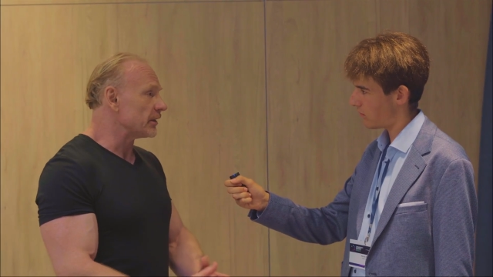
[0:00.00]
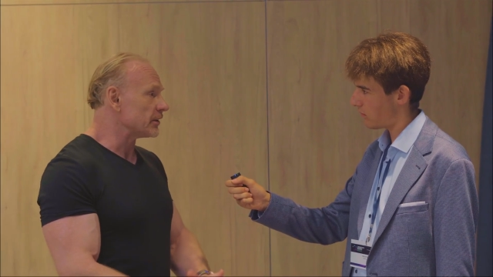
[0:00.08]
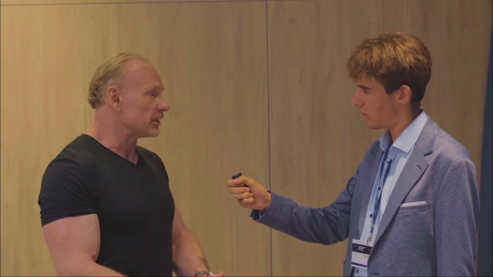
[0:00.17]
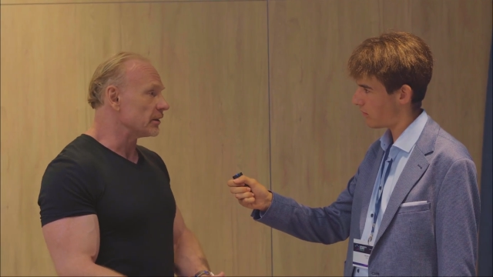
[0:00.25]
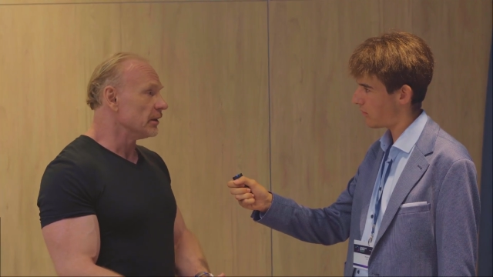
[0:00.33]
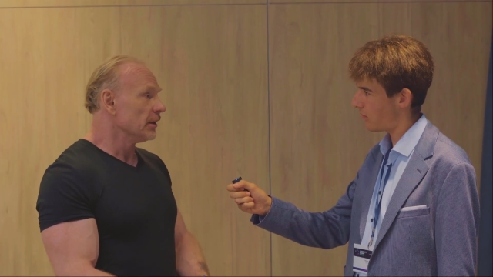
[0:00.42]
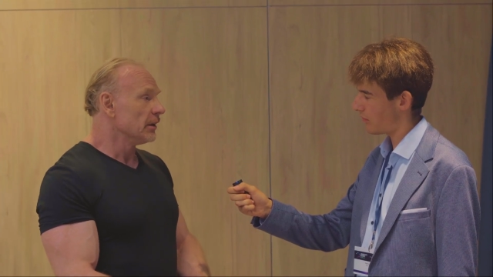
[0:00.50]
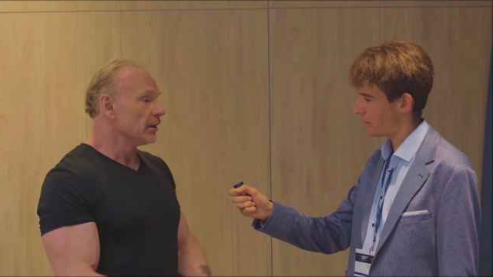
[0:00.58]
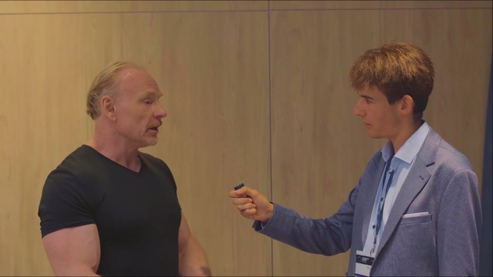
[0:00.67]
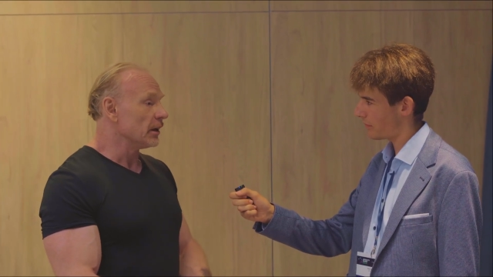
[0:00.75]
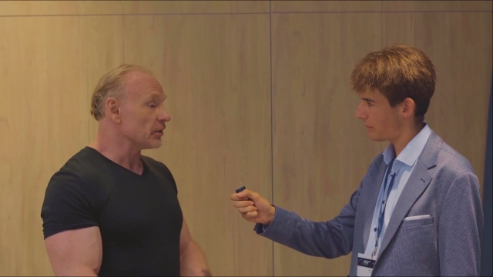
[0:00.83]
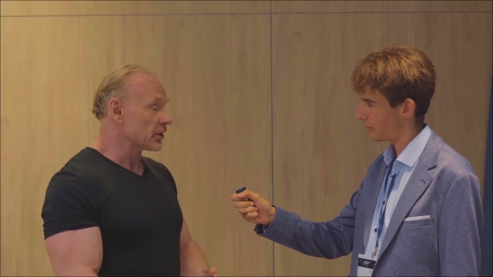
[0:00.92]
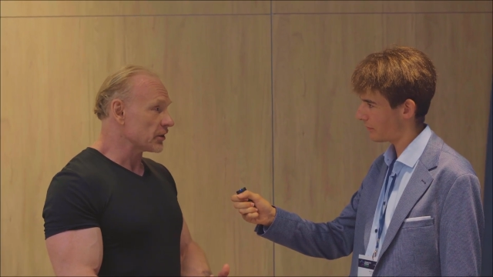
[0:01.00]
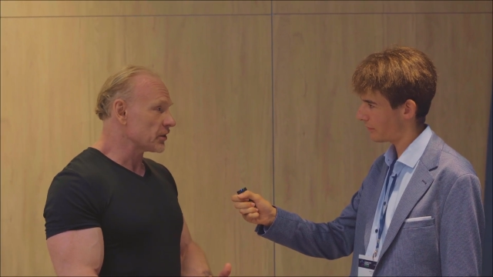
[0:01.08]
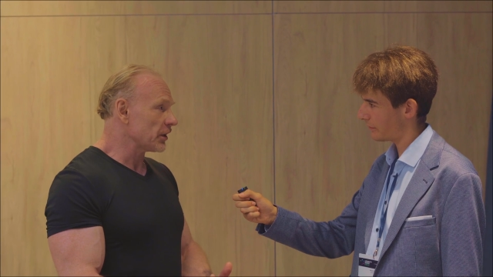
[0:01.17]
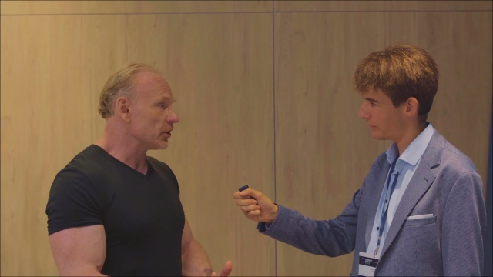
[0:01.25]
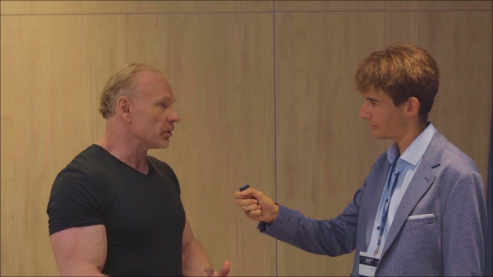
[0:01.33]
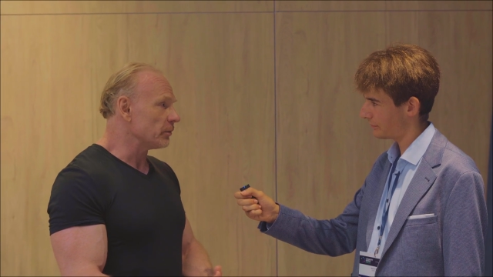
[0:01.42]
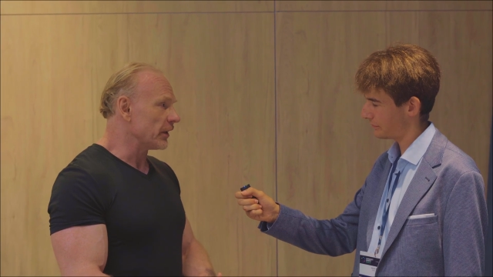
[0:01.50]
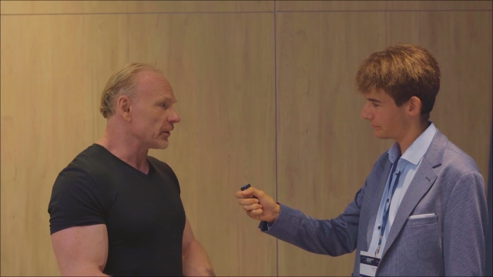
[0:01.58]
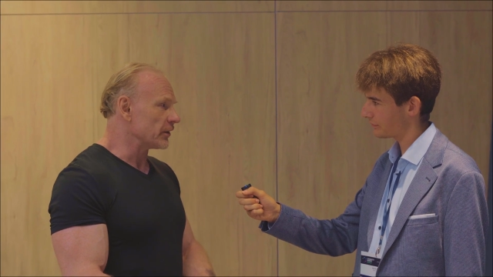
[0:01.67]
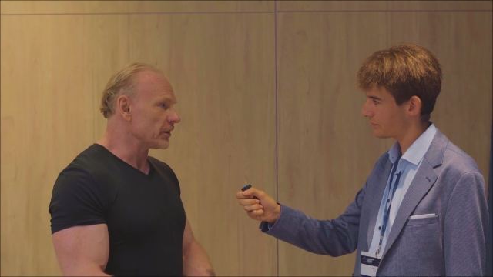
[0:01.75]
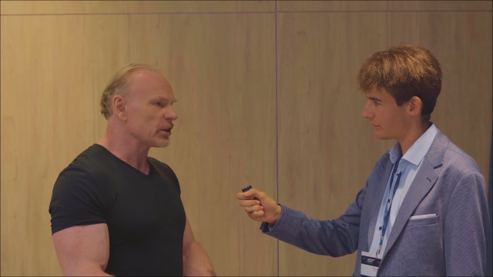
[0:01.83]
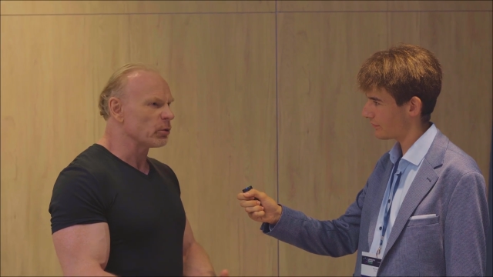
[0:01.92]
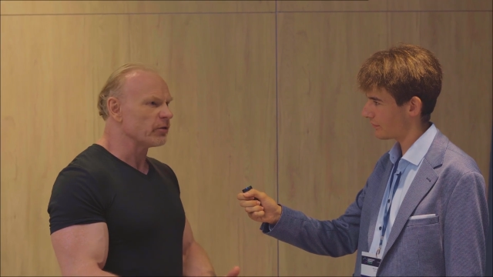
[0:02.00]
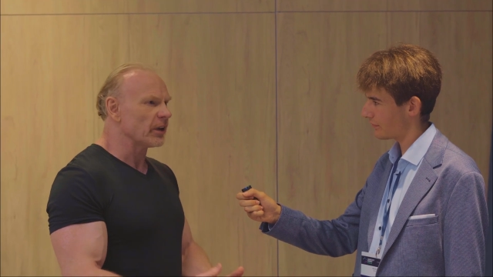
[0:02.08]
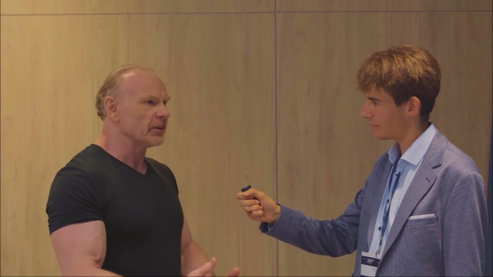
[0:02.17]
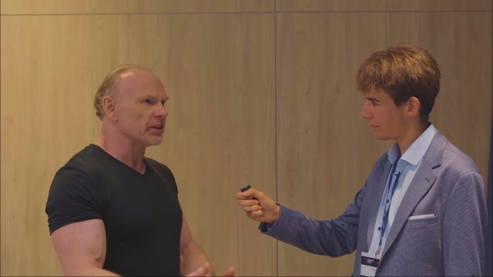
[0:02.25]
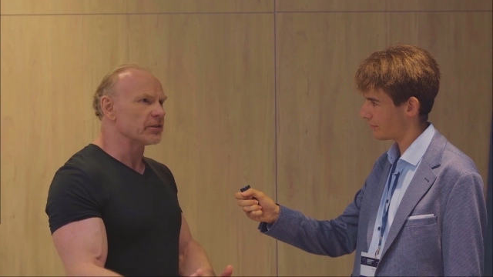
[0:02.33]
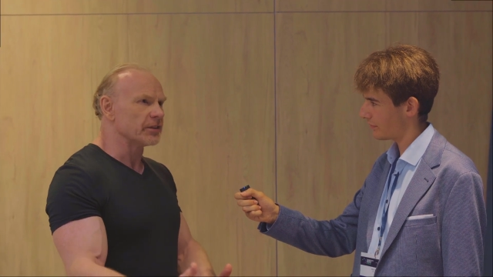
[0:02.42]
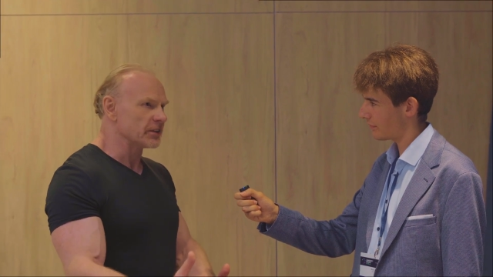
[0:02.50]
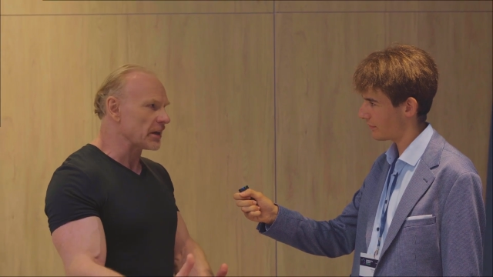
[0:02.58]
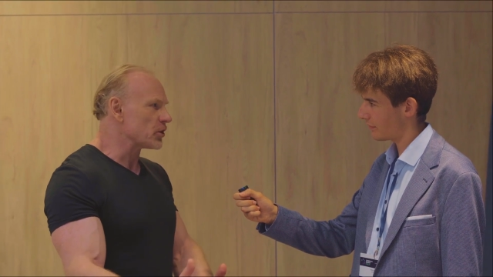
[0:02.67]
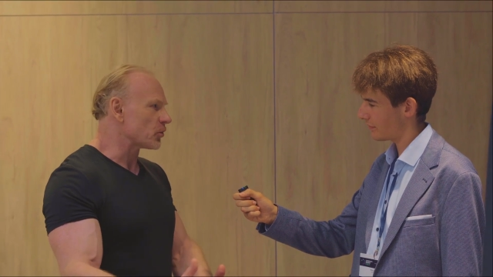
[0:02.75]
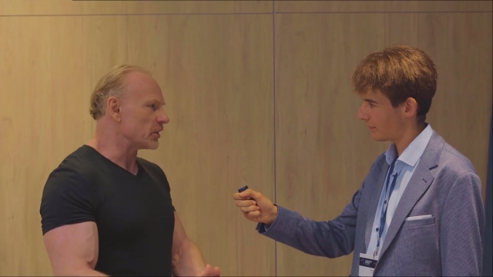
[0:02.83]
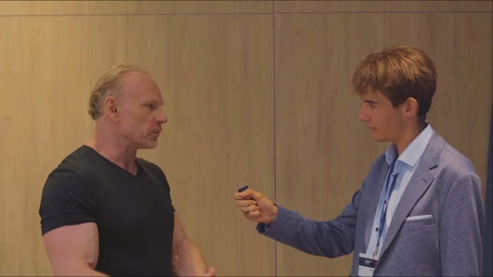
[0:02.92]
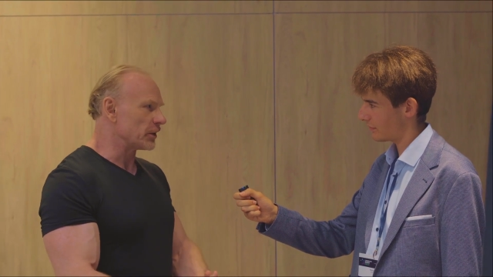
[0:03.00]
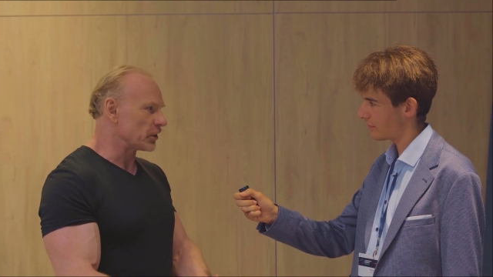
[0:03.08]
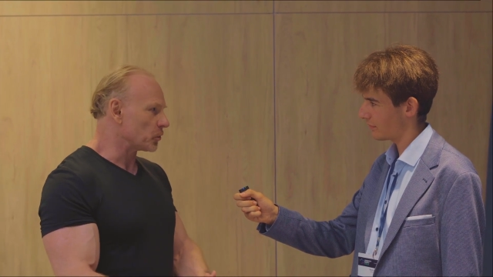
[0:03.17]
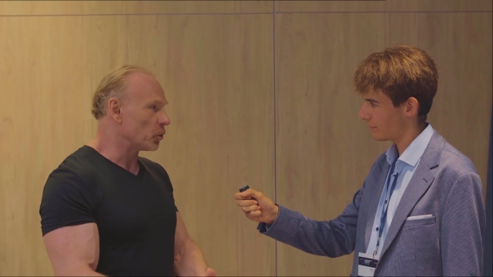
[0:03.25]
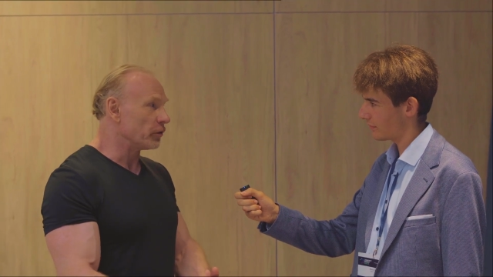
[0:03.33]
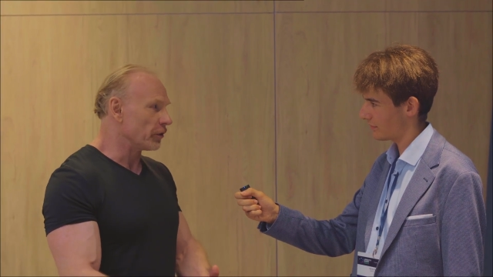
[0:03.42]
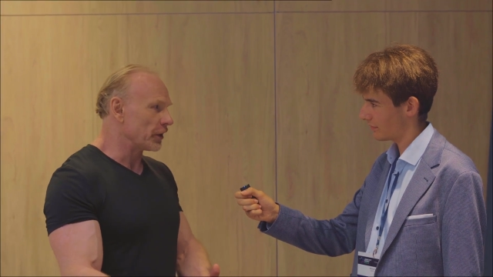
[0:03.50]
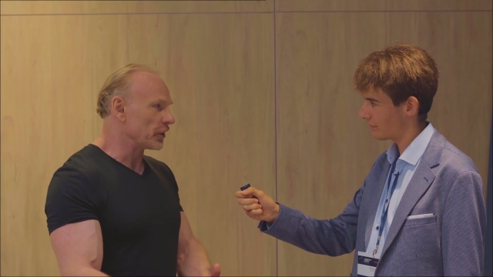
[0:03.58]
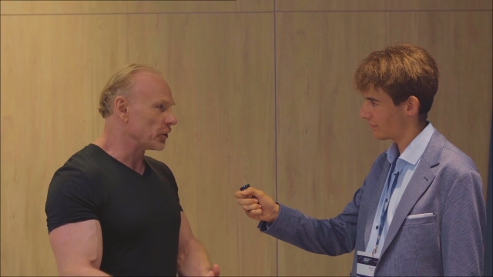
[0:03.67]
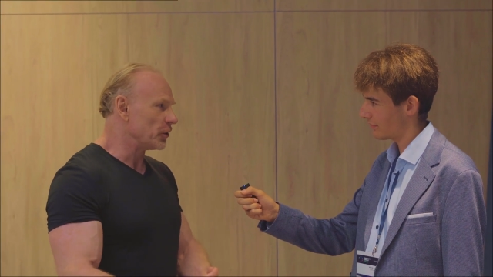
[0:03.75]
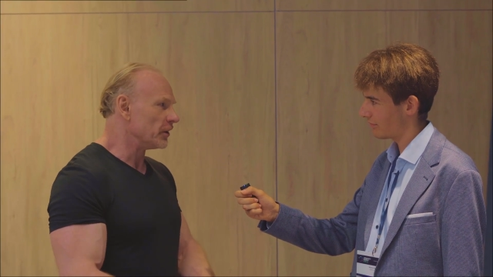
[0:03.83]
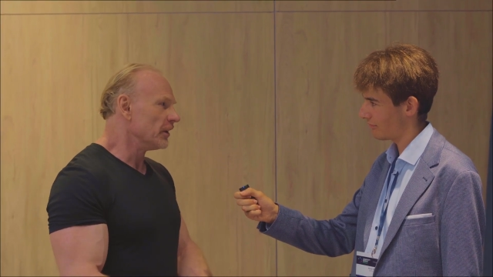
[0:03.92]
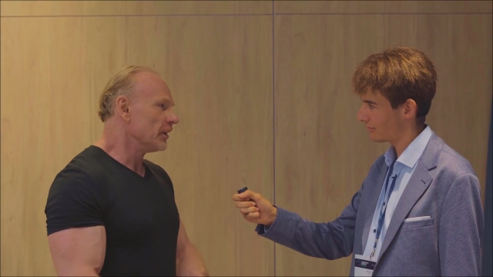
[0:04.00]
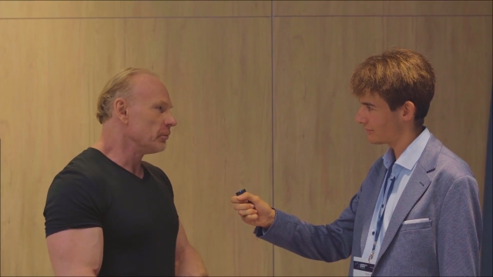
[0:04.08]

Speaker 1: inventing uh, resuscitation methods. Actually, we've done these for centuries, but they just weren't very good.